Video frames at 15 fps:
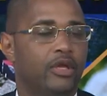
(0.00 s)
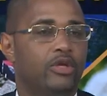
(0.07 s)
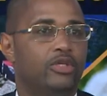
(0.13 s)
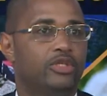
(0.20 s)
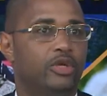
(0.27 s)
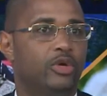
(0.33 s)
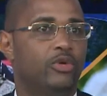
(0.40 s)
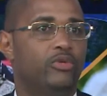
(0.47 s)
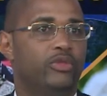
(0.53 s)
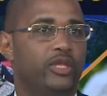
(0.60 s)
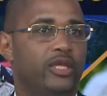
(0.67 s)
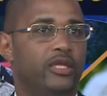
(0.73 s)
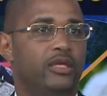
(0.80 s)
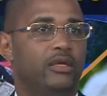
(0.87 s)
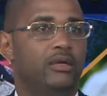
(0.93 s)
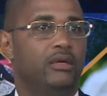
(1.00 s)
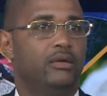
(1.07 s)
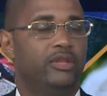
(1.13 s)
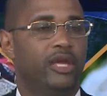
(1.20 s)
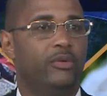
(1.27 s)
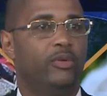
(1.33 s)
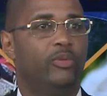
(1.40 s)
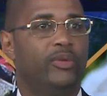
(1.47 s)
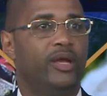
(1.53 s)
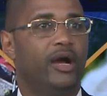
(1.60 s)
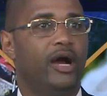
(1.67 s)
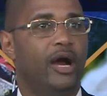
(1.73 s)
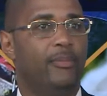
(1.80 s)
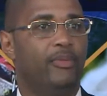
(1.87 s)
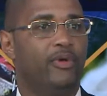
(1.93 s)
So they will be
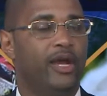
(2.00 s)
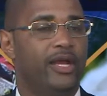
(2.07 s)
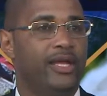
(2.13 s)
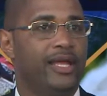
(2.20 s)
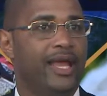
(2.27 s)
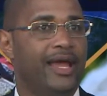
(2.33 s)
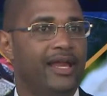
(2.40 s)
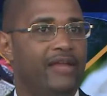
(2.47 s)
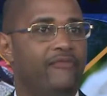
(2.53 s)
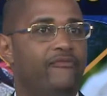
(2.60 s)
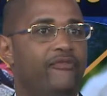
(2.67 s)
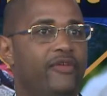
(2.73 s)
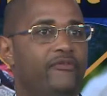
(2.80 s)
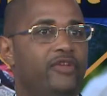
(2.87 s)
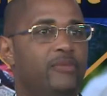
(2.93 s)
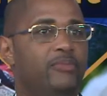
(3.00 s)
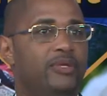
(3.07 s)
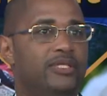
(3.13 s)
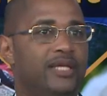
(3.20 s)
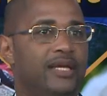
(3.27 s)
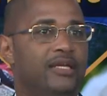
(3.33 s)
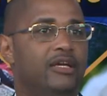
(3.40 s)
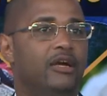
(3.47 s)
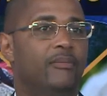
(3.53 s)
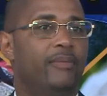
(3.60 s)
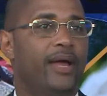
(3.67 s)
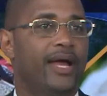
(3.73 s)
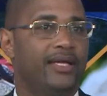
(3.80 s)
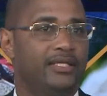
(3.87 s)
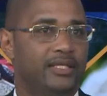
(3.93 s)
operating at a 50%
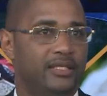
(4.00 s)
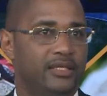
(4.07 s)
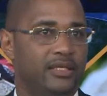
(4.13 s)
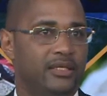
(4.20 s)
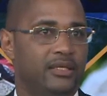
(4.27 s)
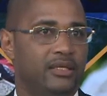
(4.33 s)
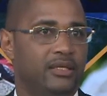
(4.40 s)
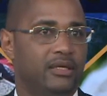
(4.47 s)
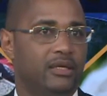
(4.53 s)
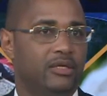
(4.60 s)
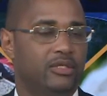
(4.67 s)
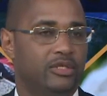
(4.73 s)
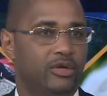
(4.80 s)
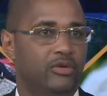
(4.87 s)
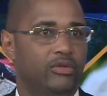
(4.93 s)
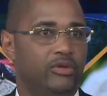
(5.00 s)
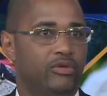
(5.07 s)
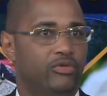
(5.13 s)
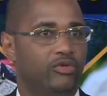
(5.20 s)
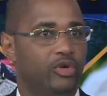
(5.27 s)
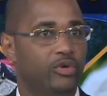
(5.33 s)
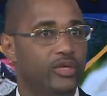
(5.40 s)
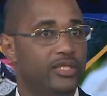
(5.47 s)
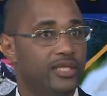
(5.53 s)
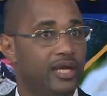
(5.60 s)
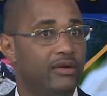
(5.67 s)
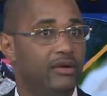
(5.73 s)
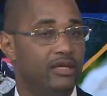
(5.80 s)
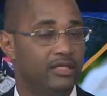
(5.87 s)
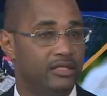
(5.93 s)
capacity. So the crew
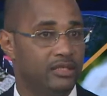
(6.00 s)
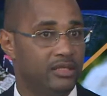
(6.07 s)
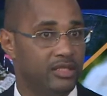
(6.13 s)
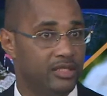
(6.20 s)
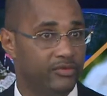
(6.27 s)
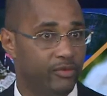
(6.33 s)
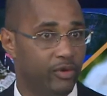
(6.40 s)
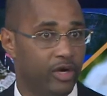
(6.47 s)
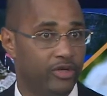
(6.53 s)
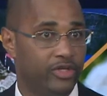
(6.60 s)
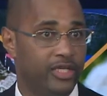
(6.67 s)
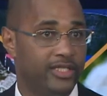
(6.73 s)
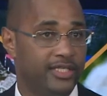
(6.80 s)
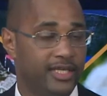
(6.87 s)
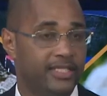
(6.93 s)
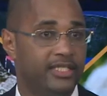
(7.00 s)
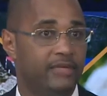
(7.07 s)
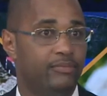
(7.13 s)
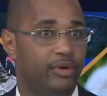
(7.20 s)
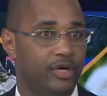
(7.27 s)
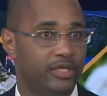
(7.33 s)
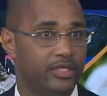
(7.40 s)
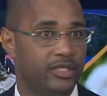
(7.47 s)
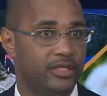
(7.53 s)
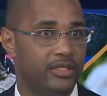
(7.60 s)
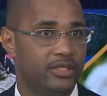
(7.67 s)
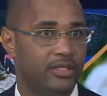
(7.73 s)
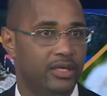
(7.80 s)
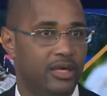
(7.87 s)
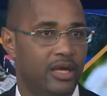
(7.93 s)
is 460
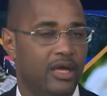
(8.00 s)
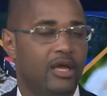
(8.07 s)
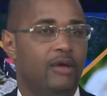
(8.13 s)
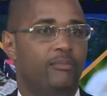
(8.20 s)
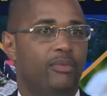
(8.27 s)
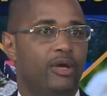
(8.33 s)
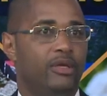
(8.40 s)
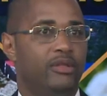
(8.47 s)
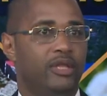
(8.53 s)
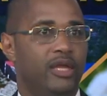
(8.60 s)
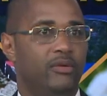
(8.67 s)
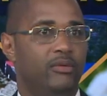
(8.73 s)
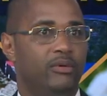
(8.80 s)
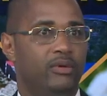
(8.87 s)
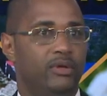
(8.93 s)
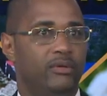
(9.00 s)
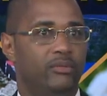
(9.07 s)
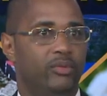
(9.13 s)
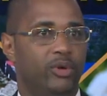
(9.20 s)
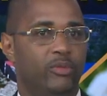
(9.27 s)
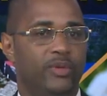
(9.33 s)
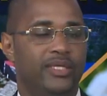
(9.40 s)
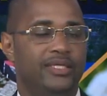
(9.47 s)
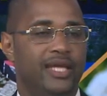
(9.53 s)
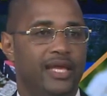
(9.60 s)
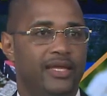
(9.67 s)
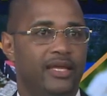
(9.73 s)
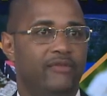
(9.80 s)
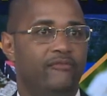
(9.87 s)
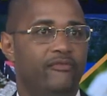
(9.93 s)
persons, but they will be
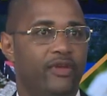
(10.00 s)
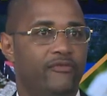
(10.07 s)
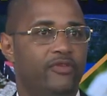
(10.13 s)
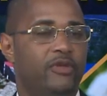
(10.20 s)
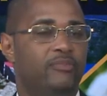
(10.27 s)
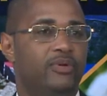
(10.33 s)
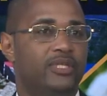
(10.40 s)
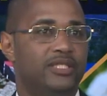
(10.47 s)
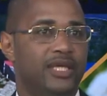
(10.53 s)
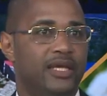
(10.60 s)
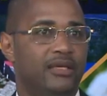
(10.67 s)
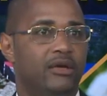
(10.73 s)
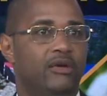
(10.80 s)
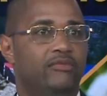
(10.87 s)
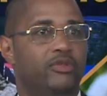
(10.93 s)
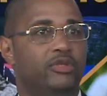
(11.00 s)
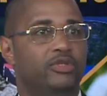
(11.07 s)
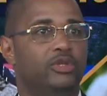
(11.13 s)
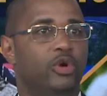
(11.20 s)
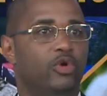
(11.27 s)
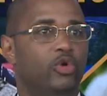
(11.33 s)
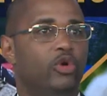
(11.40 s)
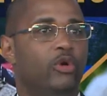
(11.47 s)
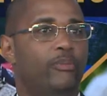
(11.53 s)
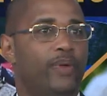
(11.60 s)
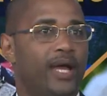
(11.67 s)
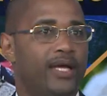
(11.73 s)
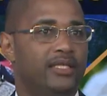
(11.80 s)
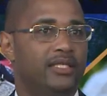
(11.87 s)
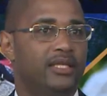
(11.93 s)
taking 50% of the total
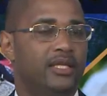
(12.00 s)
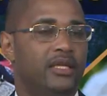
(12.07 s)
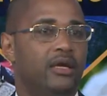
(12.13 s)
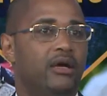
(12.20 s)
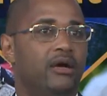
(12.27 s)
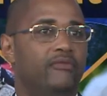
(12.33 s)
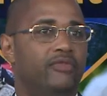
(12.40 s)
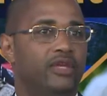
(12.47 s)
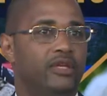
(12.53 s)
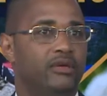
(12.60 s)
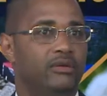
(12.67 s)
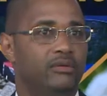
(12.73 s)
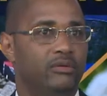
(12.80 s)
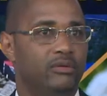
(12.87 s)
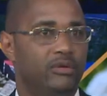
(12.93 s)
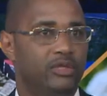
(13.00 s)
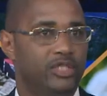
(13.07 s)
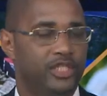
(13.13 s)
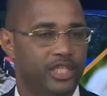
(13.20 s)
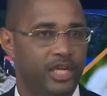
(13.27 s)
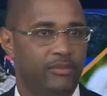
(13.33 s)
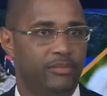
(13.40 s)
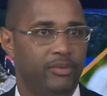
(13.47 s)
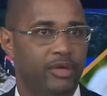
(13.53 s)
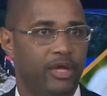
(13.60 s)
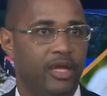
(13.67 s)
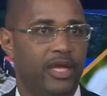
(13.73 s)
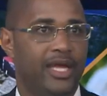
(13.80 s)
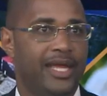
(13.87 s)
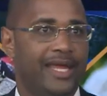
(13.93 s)
capacity of the ship
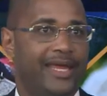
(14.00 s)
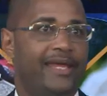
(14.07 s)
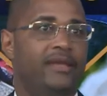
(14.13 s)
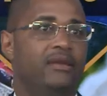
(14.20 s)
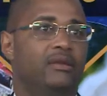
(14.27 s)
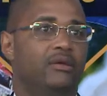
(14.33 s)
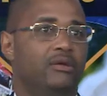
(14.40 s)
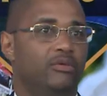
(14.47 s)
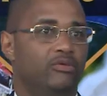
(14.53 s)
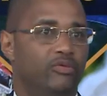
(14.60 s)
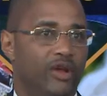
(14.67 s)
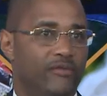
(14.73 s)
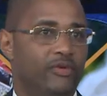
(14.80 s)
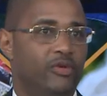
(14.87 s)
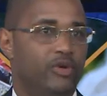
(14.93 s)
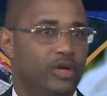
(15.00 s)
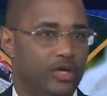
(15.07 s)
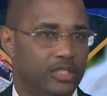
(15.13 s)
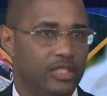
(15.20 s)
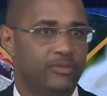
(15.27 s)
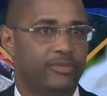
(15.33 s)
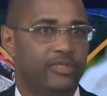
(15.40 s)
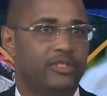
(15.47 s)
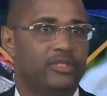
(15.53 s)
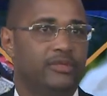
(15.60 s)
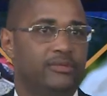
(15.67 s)
in revenue customers.